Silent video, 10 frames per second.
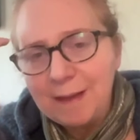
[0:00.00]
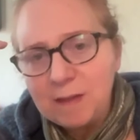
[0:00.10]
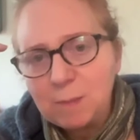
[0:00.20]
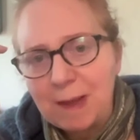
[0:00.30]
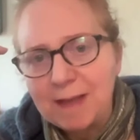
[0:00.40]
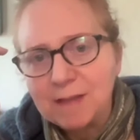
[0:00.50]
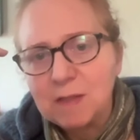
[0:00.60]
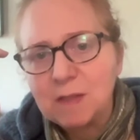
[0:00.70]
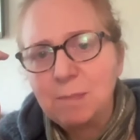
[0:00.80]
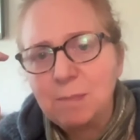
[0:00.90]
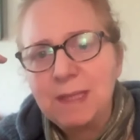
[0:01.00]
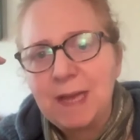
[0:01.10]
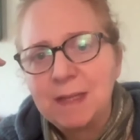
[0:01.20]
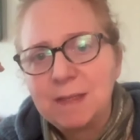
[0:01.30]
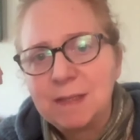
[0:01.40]
expats, but
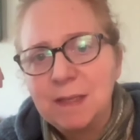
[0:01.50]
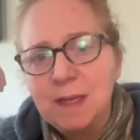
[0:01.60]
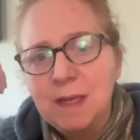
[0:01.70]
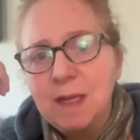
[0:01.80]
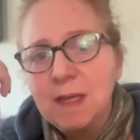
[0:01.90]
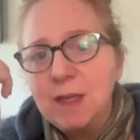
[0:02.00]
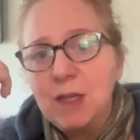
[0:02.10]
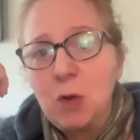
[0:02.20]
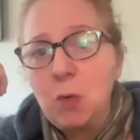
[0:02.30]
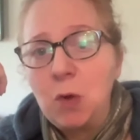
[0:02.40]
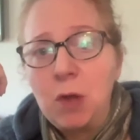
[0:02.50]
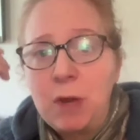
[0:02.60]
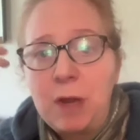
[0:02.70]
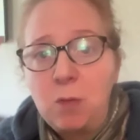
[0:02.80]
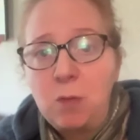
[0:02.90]
that's,
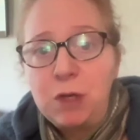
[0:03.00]
and